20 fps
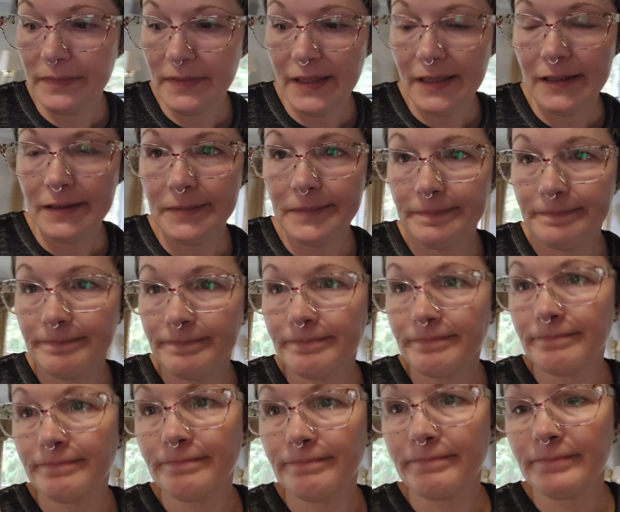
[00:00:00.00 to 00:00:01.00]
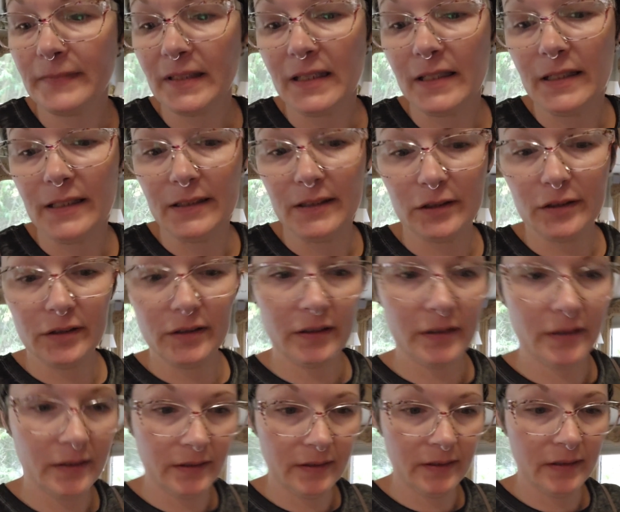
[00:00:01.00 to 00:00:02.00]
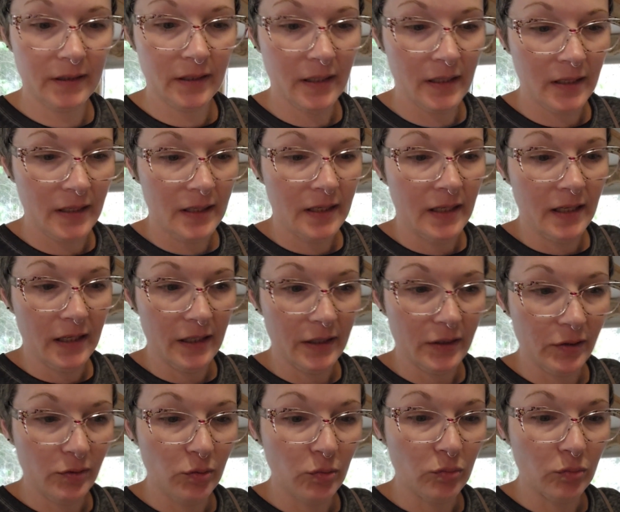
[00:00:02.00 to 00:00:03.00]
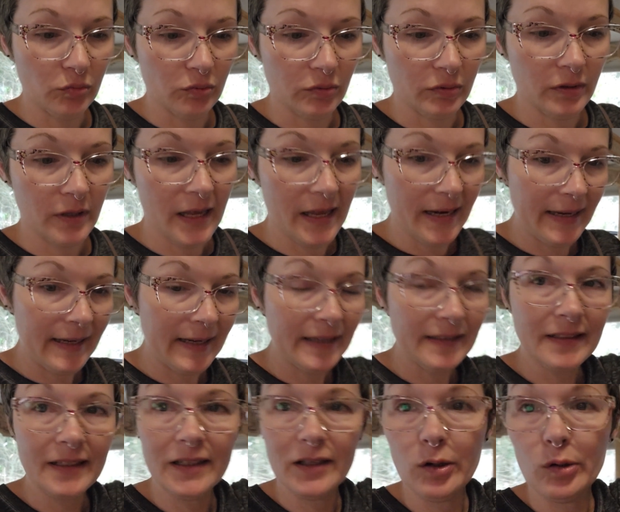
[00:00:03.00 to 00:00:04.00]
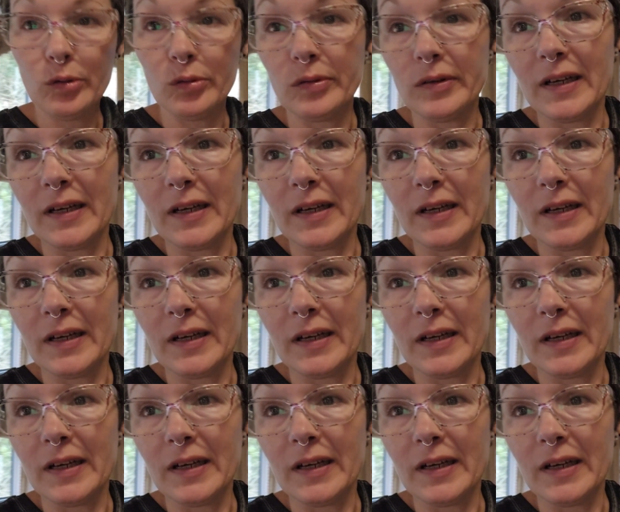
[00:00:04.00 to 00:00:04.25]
yeah, it's cool. And I got the